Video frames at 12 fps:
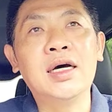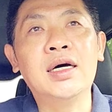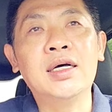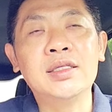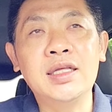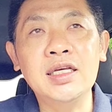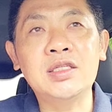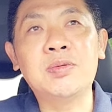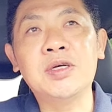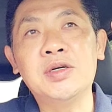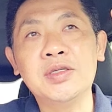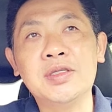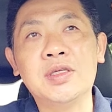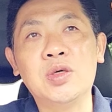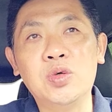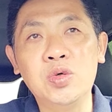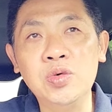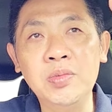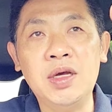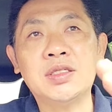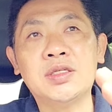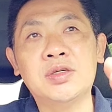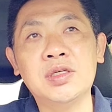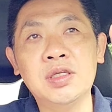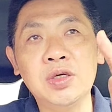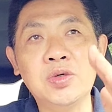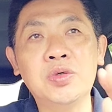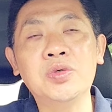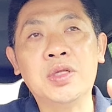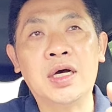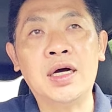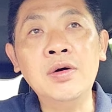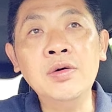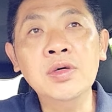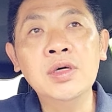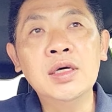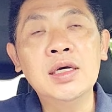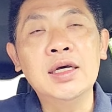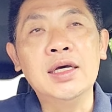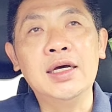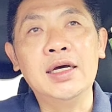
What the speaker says: That is because the room has already cooled down